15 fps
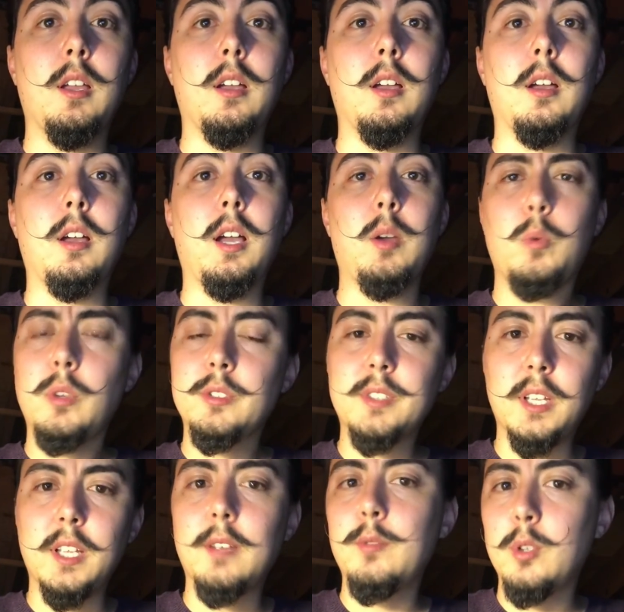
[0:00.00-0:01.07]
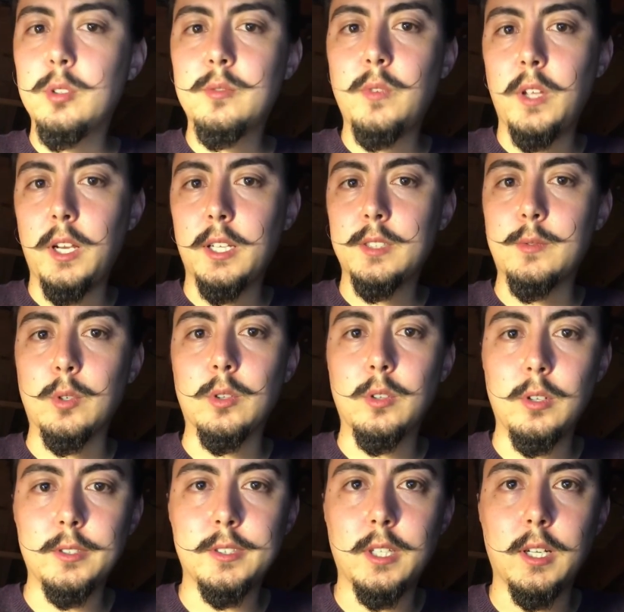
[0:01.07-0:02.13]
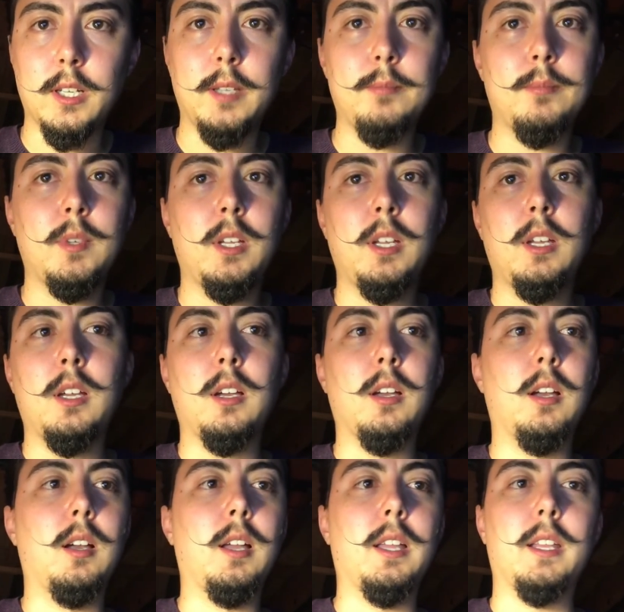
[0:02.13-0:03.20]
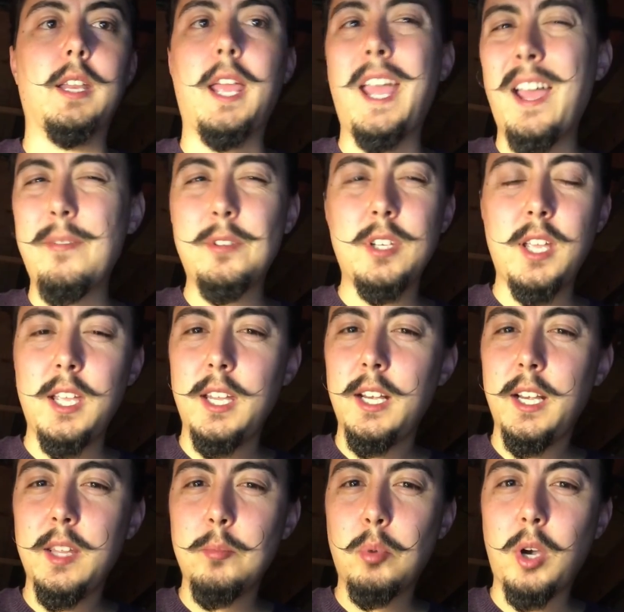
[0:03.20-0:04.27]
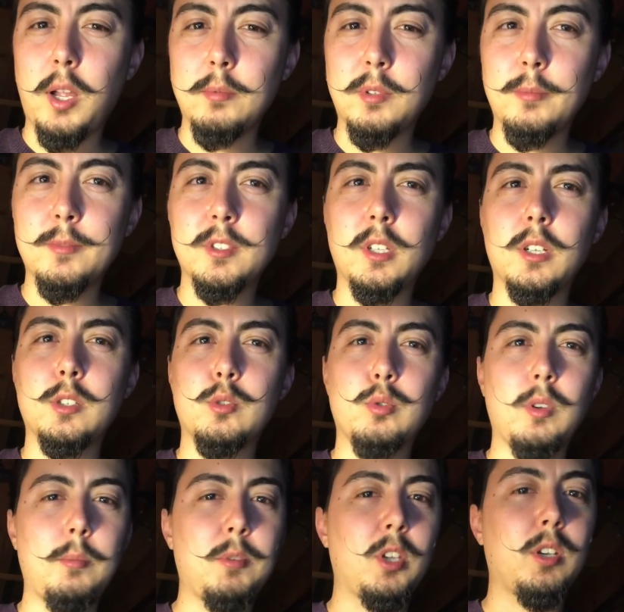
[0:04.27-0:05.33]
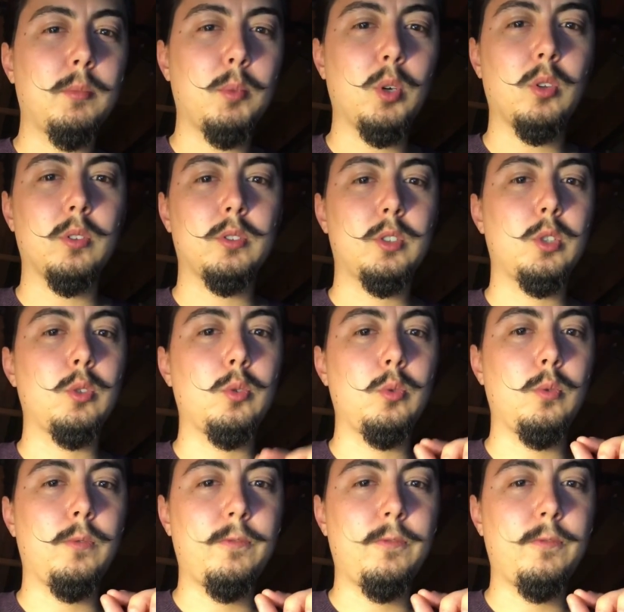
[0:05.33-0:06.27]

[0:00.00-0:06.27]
I will say I've used FedEx for a long time and haven't had any problems attributable to